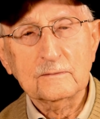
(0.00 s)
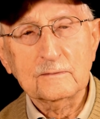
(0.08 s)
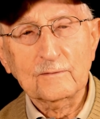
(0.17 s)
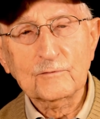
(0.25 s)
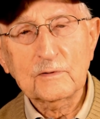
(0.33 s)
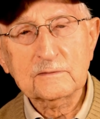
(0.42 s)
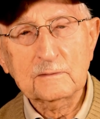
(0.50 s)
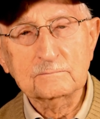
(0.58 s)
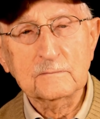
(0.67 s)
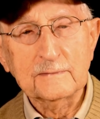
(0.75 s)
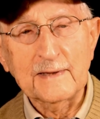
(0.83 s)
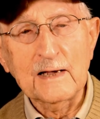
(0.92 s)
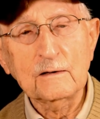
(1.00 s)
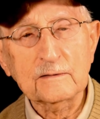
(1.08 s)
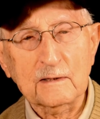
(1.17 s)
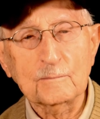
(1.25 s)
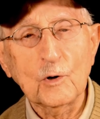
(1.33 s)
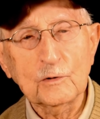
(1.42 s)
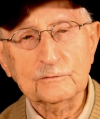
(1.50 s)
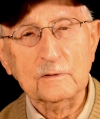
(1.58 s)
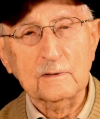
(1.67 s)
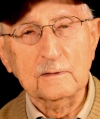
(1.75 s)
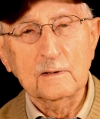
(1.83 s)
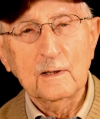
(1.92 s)
of course now that I'm
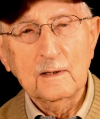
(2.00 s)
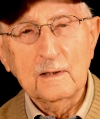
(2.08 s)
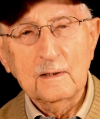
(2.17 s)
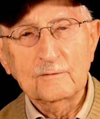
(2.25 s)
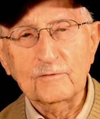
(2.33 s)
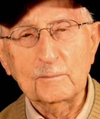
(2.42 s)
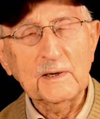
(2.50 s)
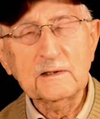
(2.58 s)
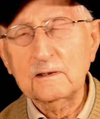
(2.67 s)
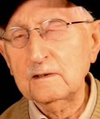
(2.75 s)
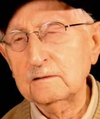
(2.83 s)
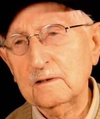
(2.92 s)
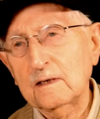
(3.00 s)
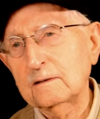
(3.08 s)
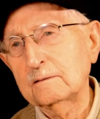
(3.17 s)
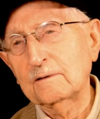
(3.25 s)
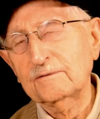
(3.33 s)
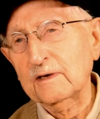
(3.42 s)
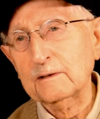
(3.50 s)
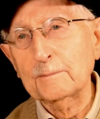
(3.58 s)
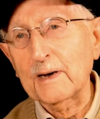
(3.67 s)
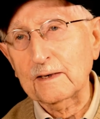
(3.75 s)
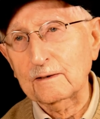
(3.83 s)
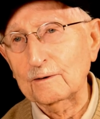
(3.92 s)
older, for many years I didn't think
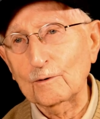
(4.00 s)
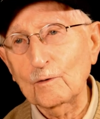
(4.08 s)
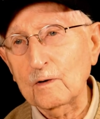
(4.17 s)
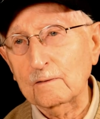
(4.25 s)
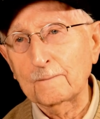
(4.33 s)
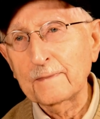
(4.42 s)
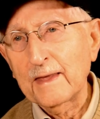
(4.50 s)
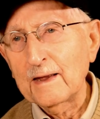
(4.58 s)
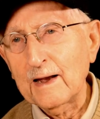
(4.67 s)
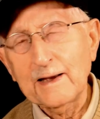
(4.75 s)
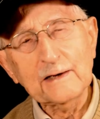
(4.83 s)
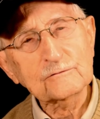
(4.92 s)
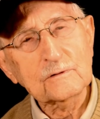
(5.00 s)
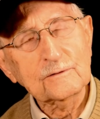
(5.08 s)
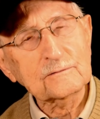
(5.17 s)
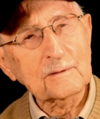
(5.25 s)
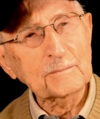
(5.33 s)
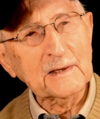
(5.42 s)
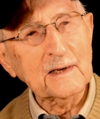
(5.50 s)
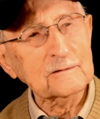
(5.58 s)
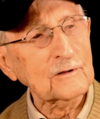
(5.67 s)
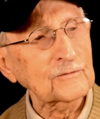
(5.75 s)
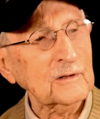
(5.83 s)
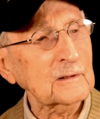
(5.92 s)
about it at all. I actually began
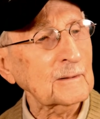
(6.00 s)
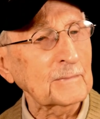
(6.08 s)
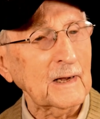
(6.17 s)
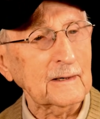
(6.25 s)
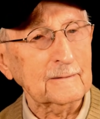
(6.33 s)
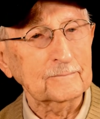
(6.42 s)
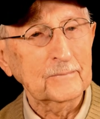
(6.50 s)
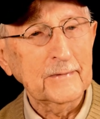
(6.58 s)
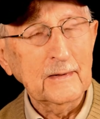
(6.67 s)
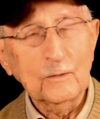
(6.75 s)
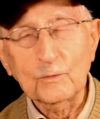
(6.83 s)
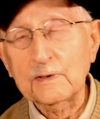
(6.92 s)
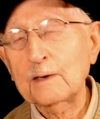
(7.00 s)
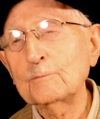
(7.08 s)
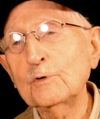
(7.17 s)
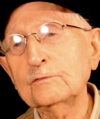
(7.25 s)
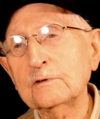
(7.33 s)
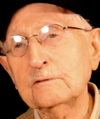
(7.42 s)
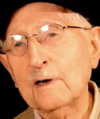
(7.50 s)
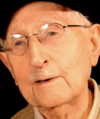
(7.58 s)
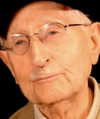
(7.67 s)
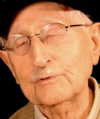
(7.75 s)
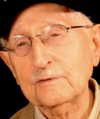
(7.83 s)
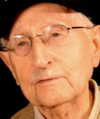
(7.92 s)
to think about it when I moved to
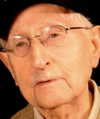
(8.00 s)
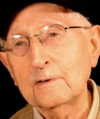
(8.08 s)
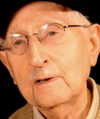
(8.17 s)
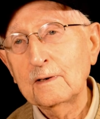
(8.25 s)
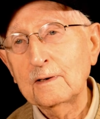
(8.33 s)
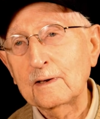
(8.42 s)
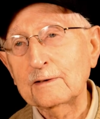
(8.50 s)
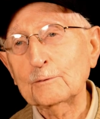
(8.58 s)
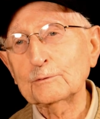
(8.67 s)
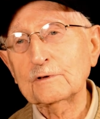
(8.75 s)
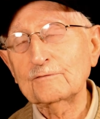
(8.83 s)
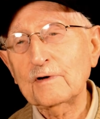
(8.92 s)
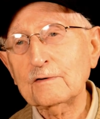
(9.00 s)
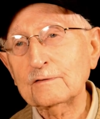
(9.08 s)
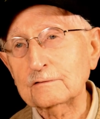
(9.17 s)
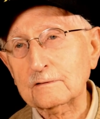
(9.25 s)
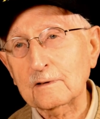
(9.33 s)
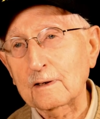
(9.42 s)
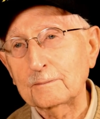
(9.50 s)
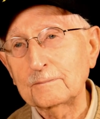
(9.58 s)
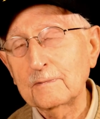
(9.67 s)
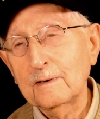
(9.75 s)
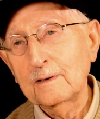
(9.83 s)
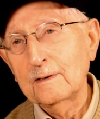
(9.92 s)
Toms River, and there was a veterans club,
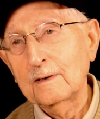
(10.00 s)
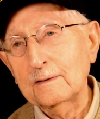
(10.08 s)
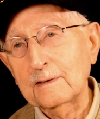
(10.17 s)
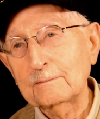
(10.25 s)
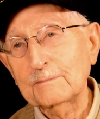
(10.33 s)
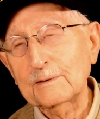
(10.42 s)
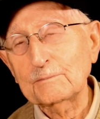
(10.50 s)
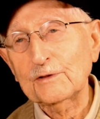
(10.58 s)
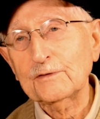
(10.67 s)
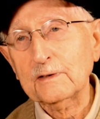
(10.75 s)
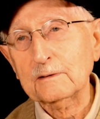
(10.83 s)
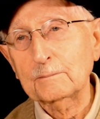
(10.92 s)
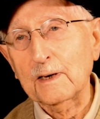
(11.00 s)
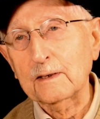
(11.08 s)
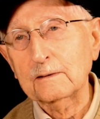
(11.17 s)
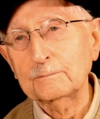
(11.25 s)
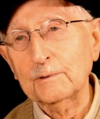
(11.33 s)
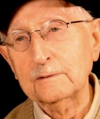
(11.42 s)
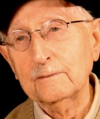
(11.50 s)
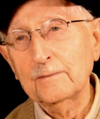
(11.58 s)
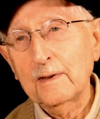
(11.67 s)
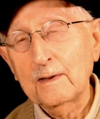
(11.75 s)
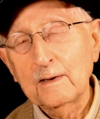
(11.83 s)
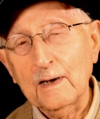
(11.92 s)
and that made me think about it. But
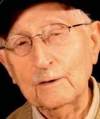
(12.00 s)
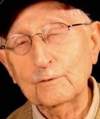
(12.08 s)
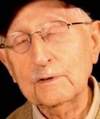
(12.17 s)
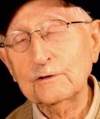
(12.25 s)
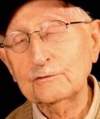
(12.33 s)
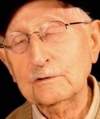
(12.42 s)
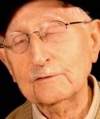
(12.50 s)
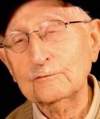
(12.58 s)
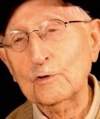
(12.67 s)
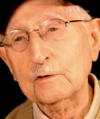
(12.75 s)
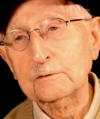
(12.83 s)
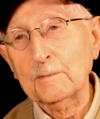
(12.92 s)
I really should have talked